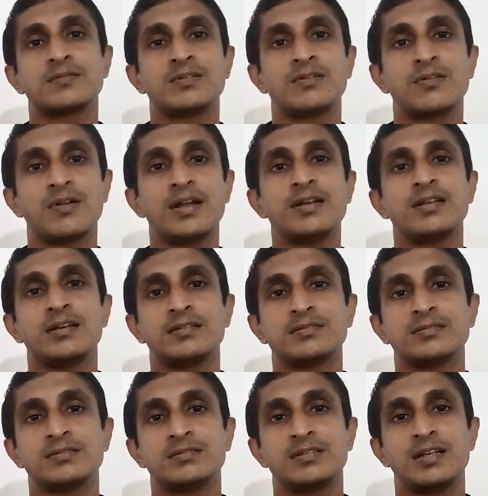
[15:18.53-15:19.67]
writing.
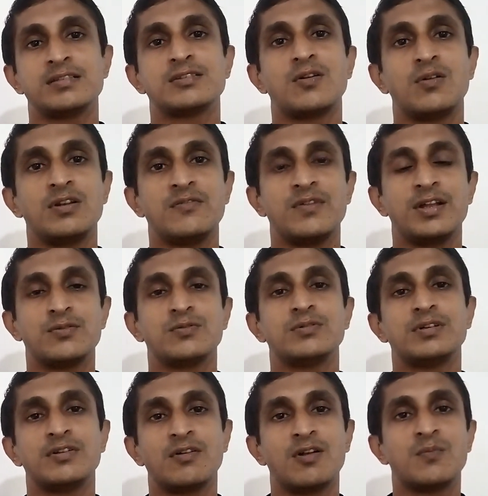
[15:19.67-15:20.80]
That is the only way to
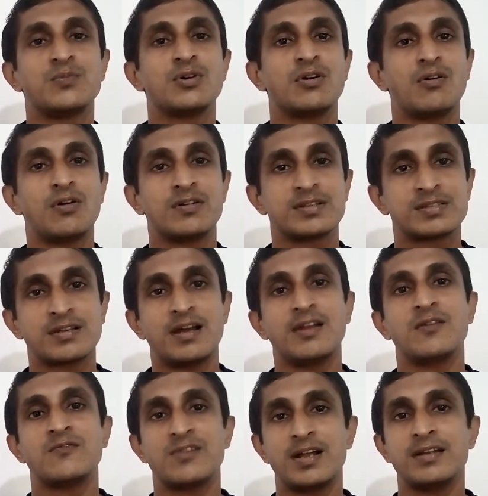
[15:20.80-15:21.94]
develop your own style
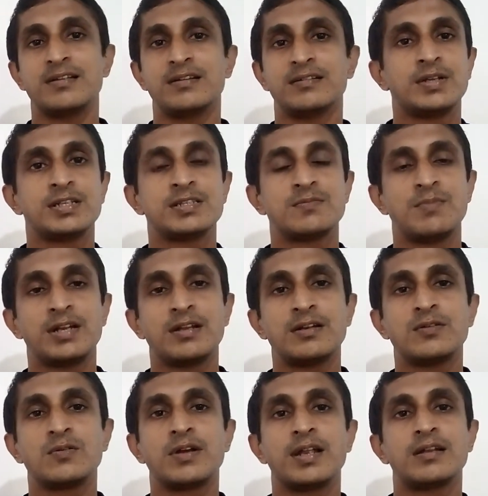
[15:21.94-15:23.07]
of writing. It is better
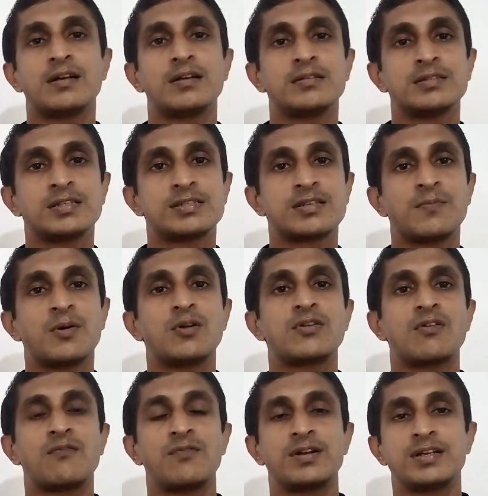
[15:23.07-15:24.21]
to get the support
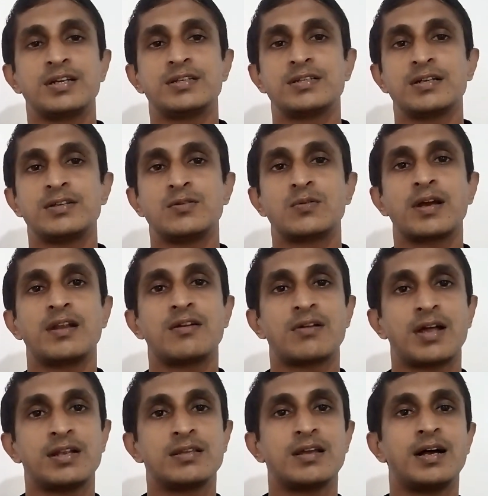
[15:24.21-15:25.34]
of a teacher. You can
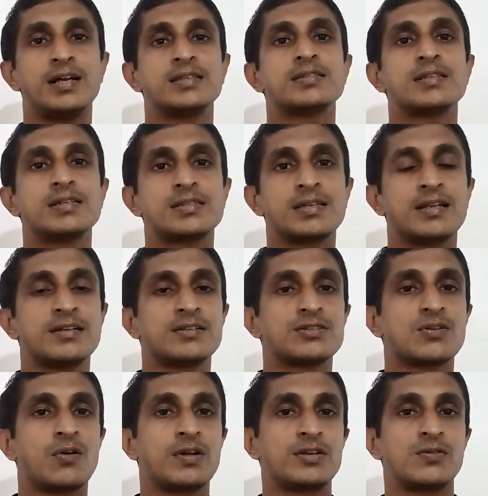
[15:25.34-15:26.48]
write the answers and
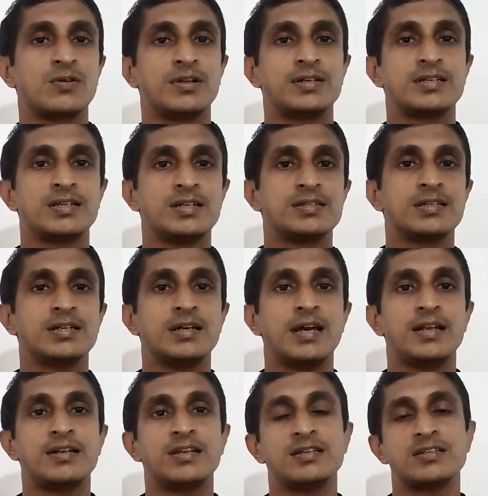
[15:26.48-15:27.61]
show it to a teacher,
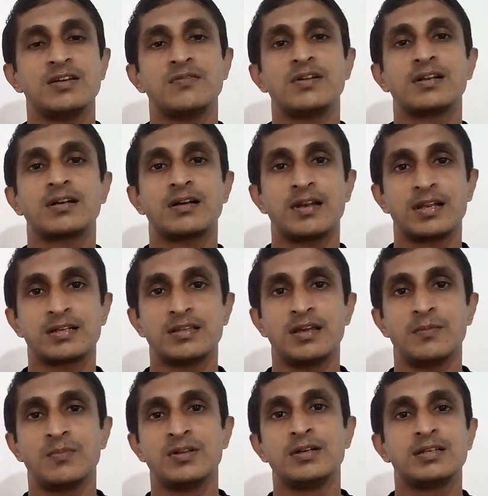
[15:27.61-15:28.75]
and teacher will correct
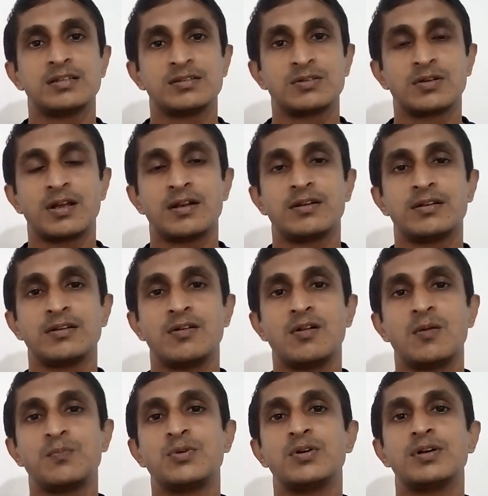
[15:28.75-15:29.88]
them. You can
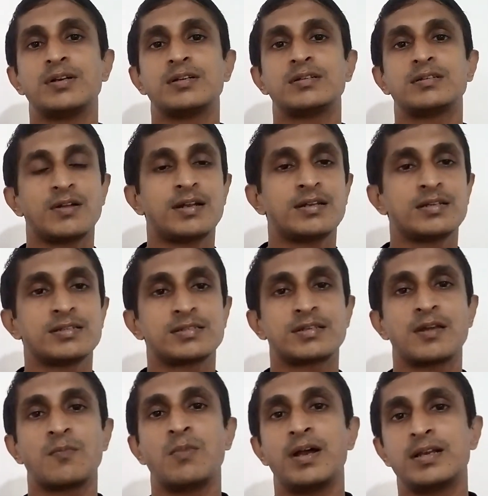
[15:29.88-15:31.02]
develop your writing
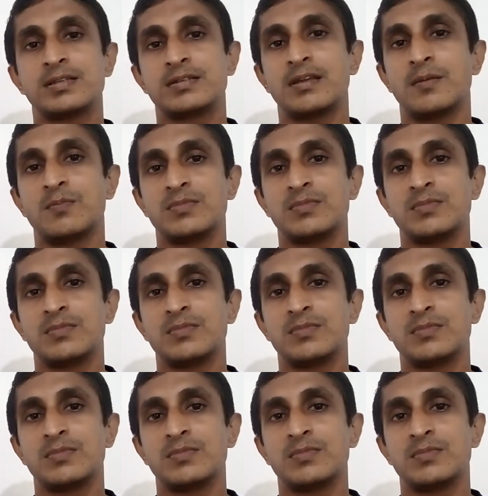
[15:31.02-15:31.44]
step by step.